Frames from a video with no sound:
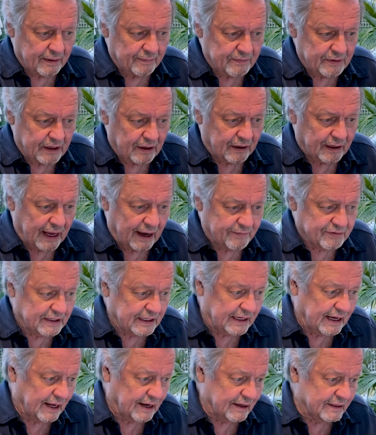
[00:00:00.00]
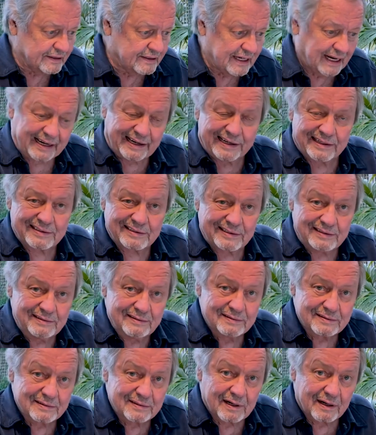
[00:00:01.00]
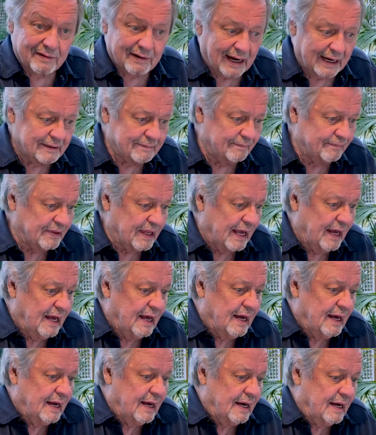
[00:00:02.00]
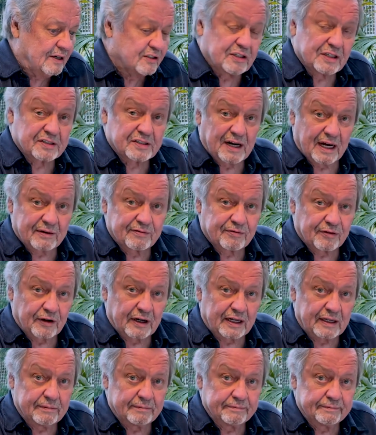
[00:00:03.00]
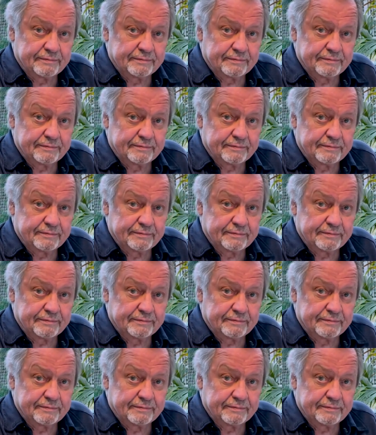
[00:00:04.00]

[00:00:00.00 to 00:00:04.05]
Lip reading: You'll have to get a ticket, all right? She's not free.